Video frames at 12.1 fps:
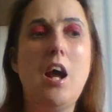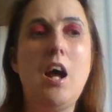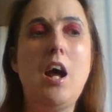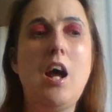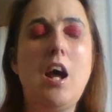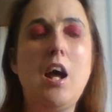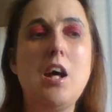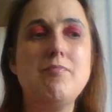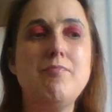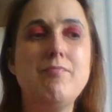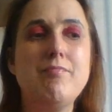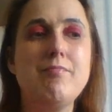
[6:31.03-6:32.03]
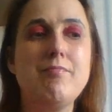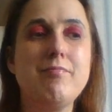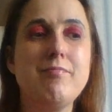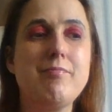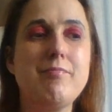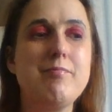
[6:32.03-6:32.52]
um,
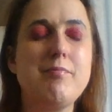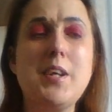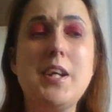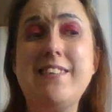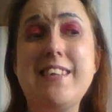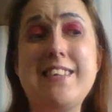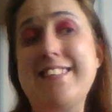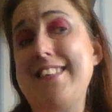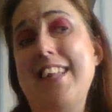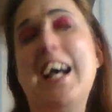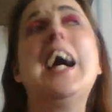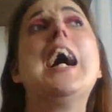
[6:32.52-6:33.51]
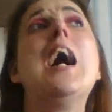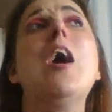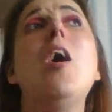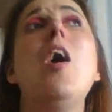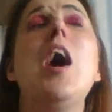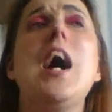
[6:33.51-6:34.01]
uh, this,
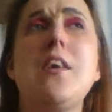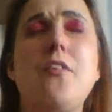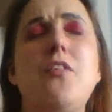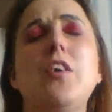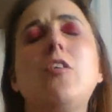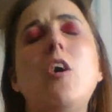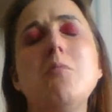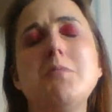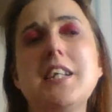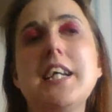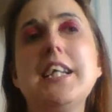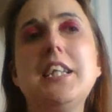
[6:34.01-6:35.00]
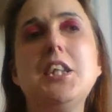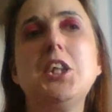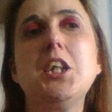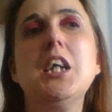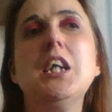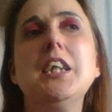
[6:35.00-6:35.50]
as for
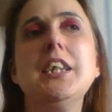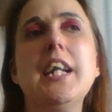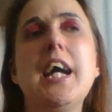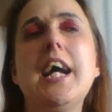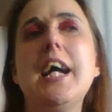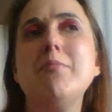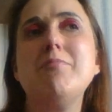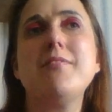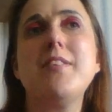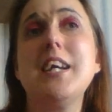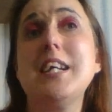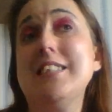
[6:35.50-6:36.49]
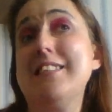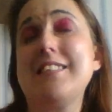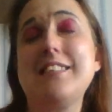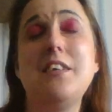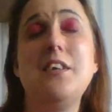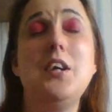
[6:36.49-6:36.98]
accommodation um,
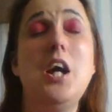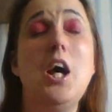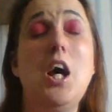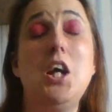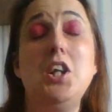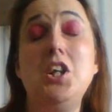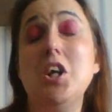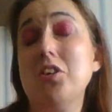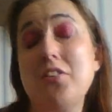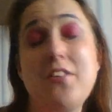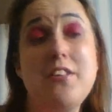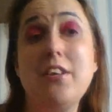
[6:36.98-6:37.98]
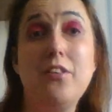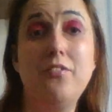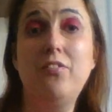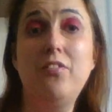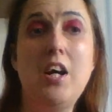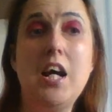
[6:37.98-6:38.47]
there's lots
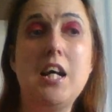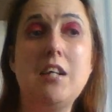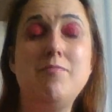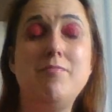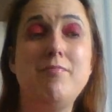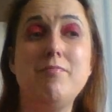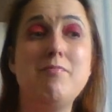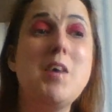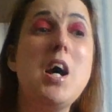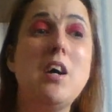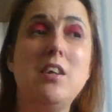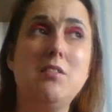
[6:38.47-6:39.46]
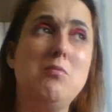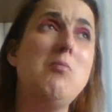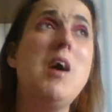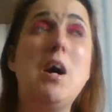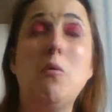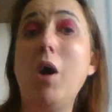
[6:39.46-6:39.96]
of um,
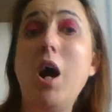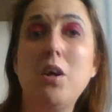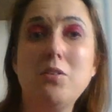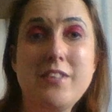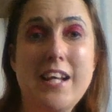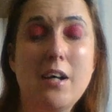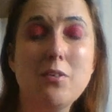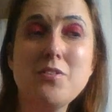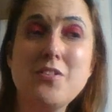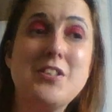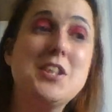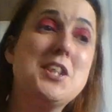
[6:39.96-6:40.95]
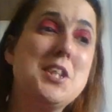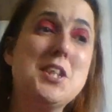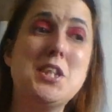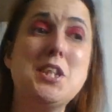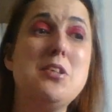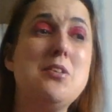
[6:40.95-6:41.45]
well hotels to
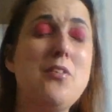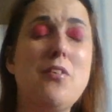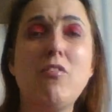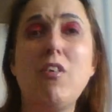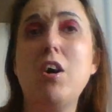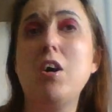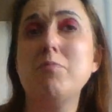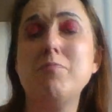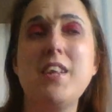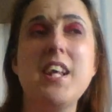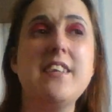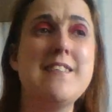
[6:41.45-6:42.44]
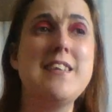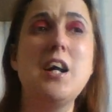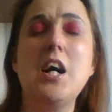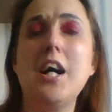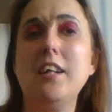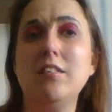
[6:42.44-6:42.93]
choose from there's
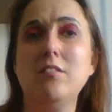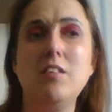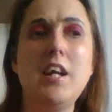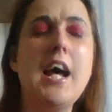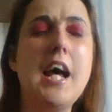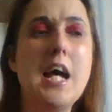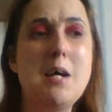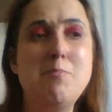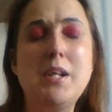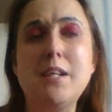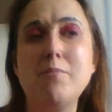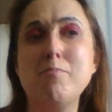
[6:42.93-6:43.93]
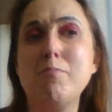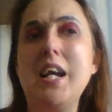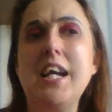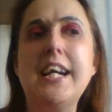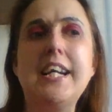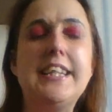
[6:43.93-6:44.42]
like
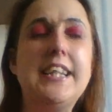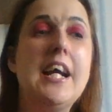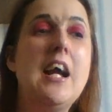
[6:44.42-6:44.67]
Airbnb